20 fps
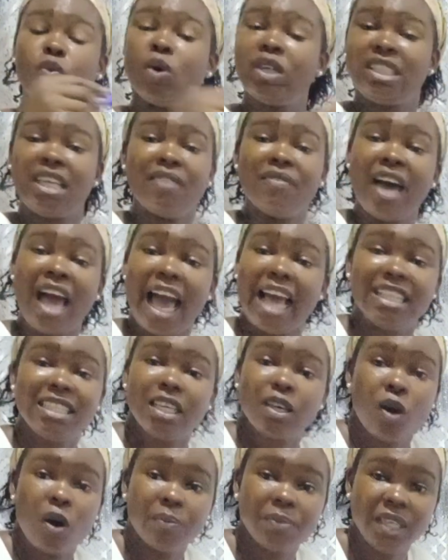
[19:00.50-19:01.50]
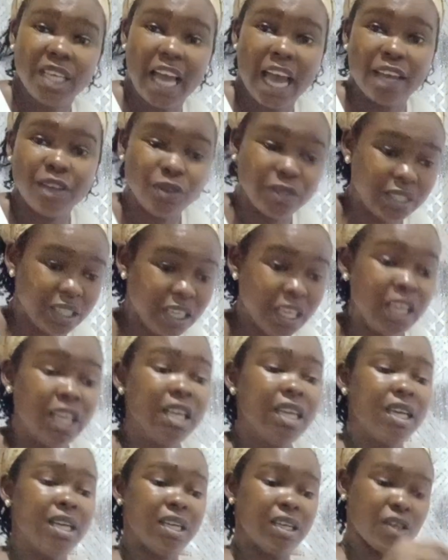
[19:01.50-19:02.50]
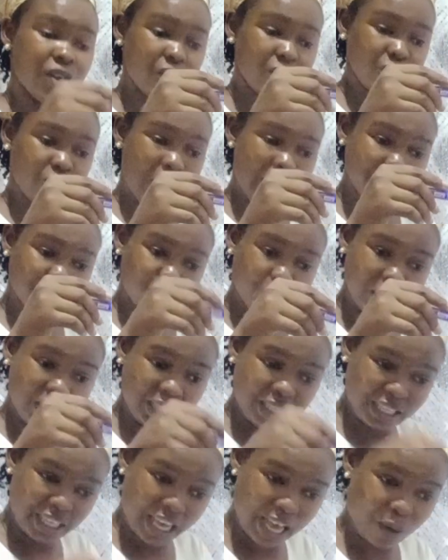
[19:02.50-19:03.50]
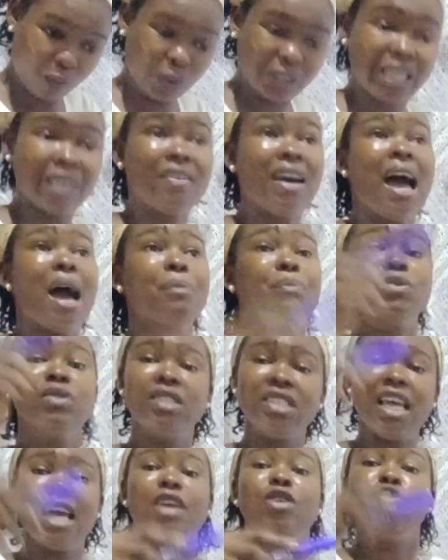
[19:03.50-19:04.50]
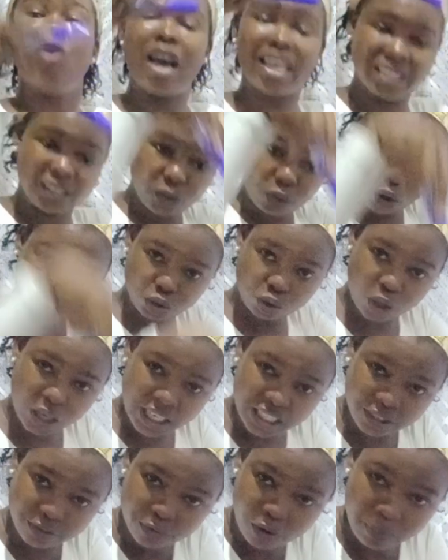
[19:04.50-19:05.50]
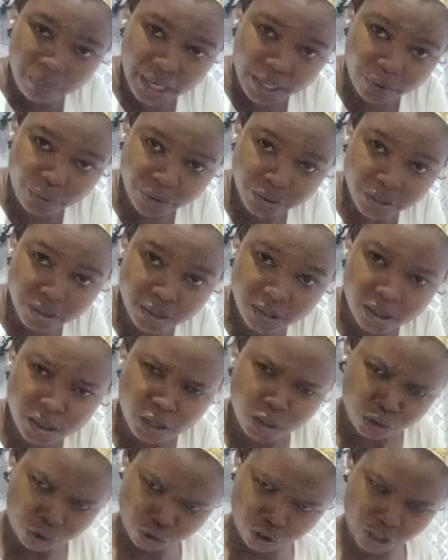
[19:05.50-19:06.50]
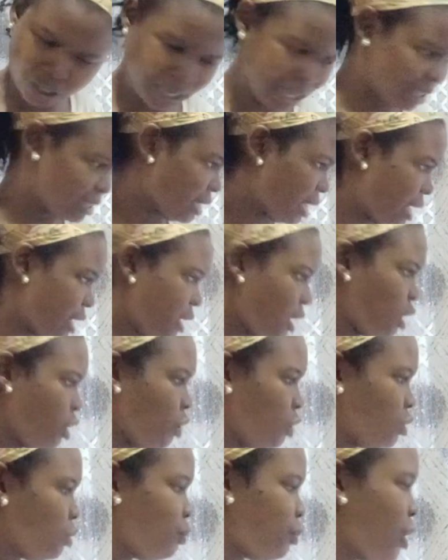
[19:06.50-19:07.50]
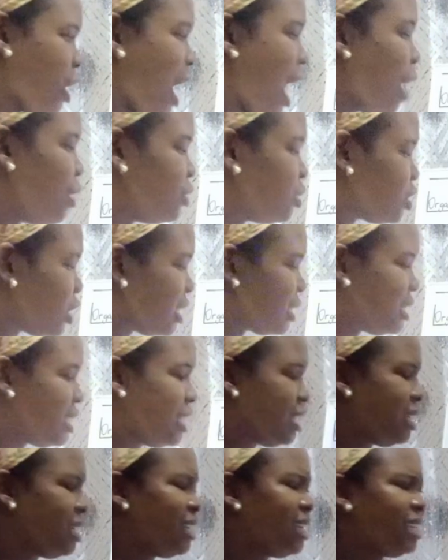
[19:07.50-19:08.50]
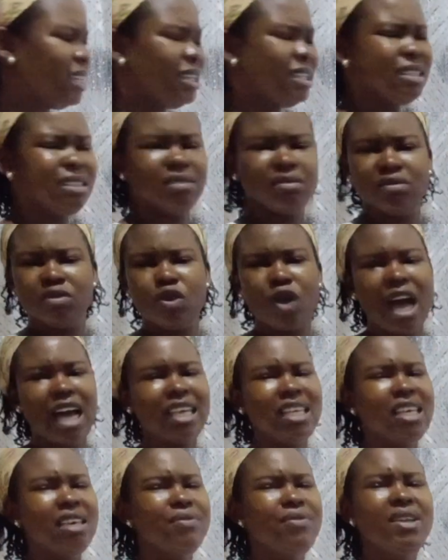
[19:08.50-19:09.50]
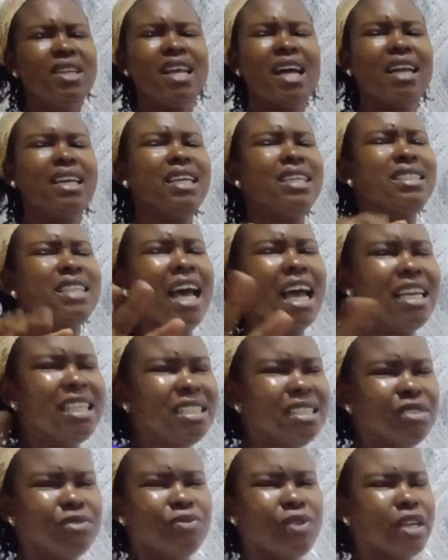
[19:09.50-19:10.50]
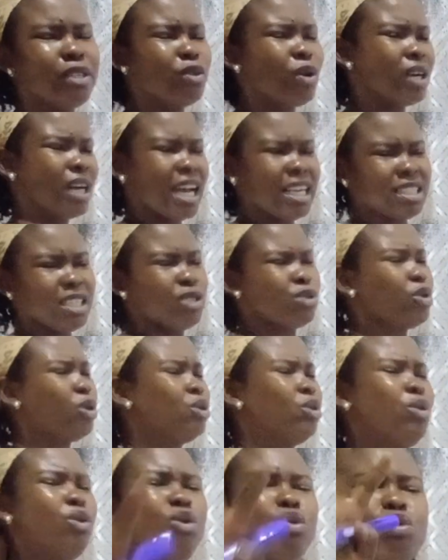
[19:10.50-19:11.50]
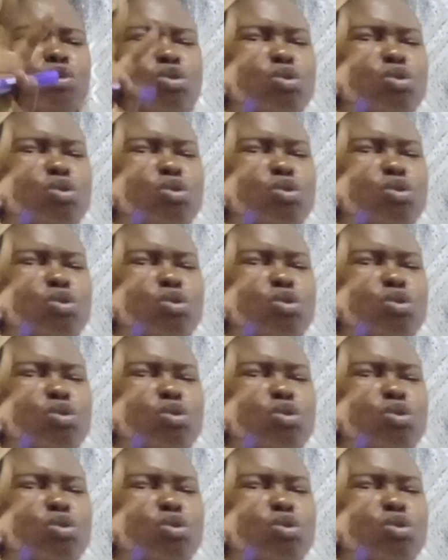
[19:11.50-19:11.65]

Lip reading: whatever IT company you are using, you are doing here. Whatever happens there, you are still controlling it from Lagos. Do you understand? But outsourcing, we are giving an entirely different organization